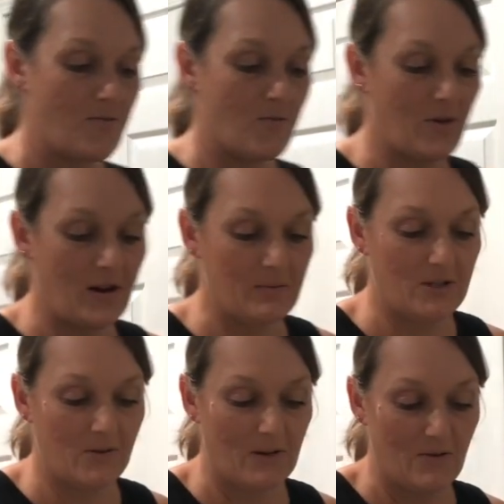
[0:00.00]
what I'm
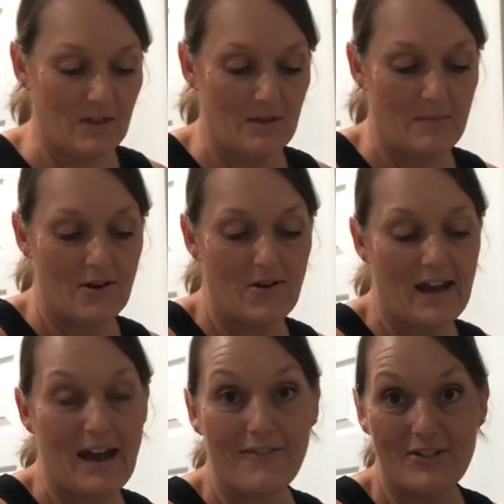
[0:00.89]
doing with the milk
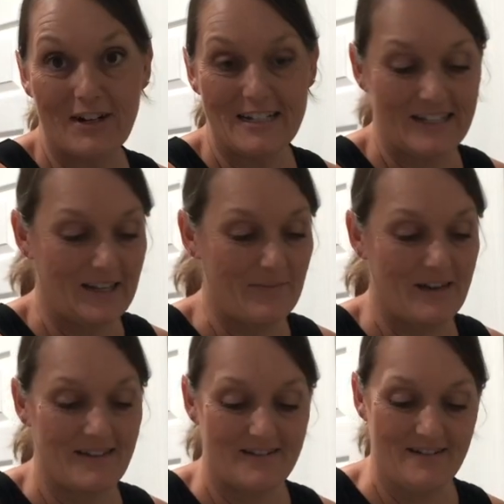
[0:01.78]
after I skim
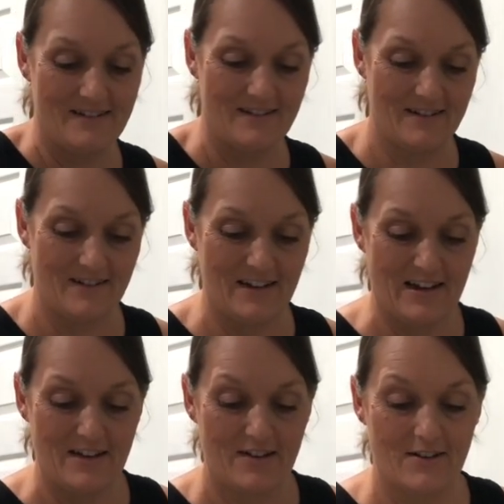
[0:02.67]
it.
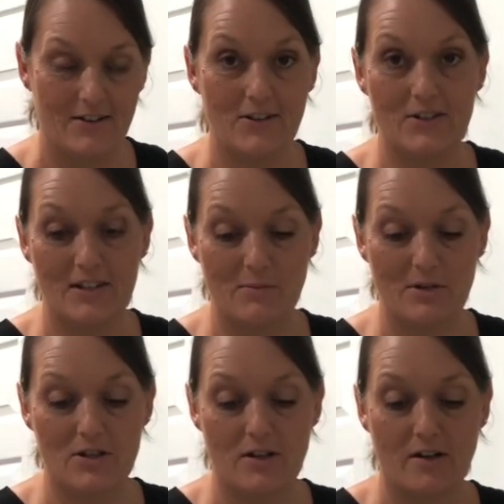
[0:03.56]
You see me
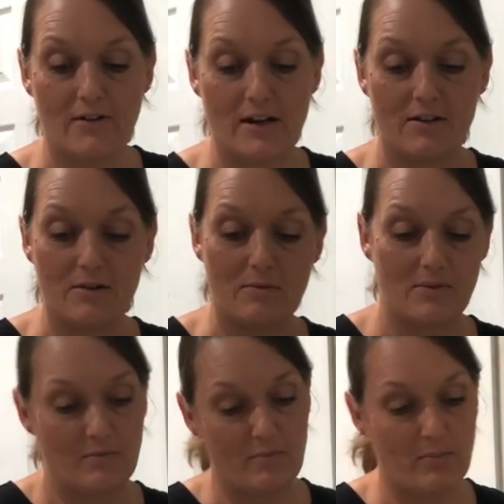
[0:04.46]
turn around and
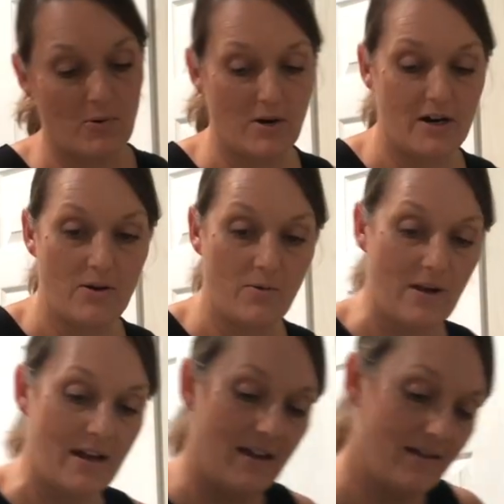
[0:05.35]
pour it
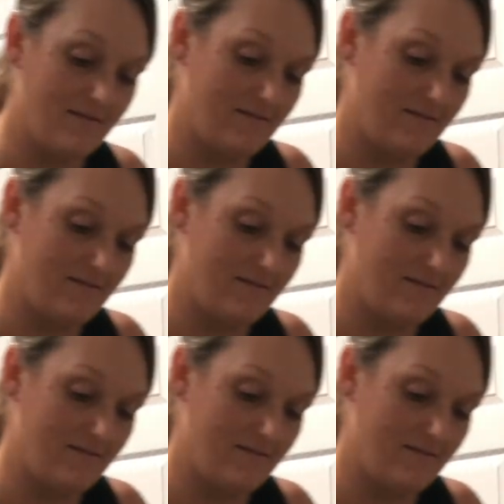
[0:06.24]
away.